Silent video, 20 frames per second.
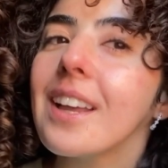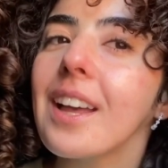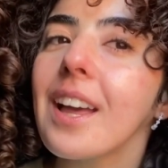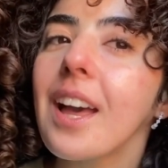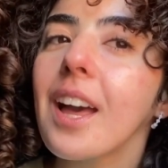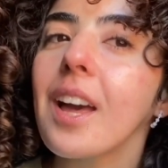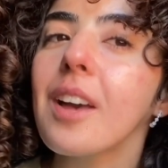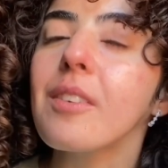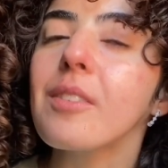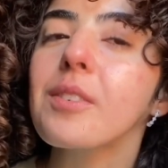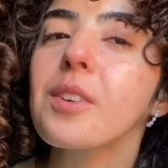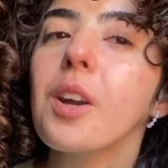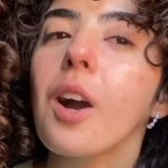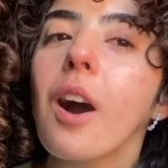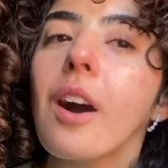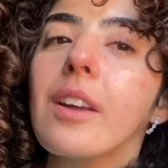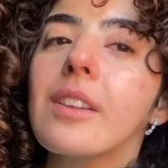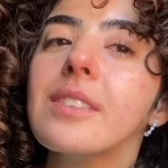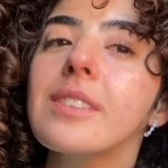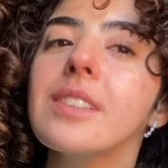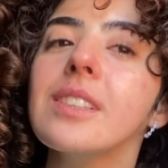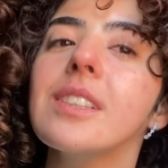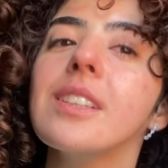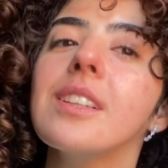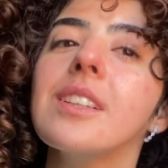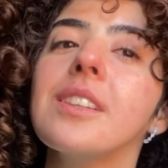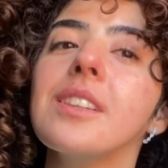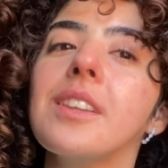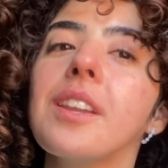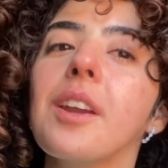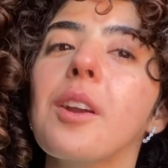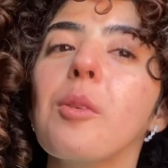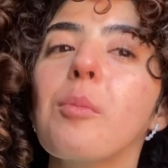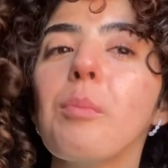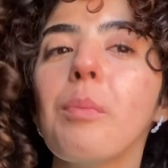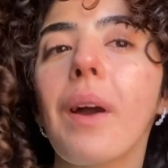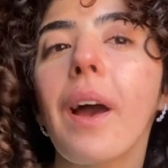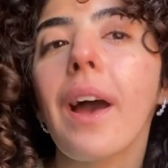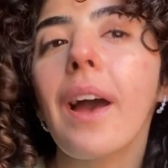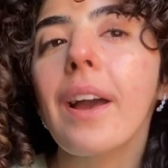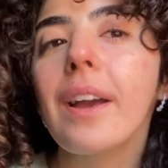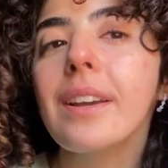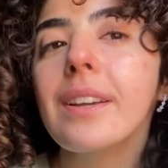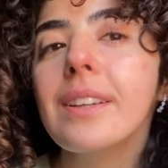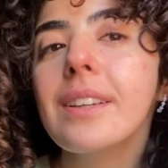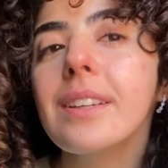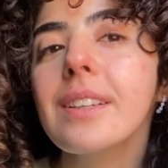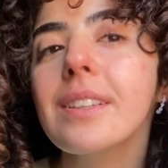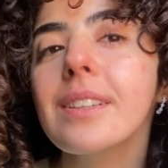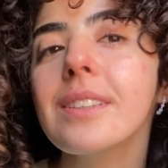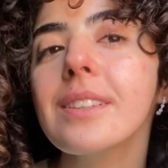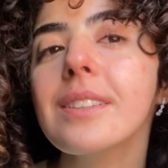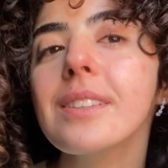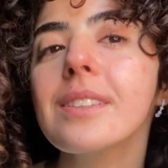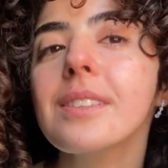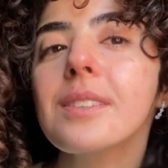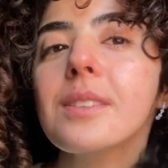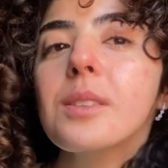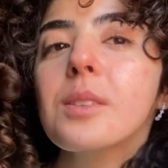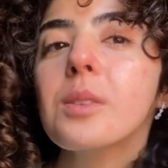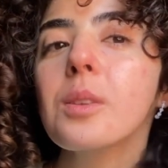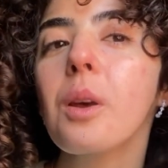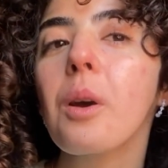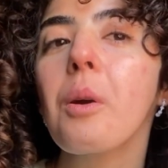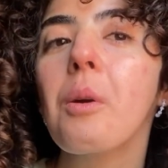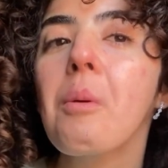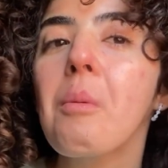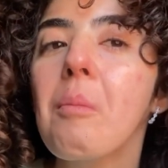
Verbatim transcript: have got their back, so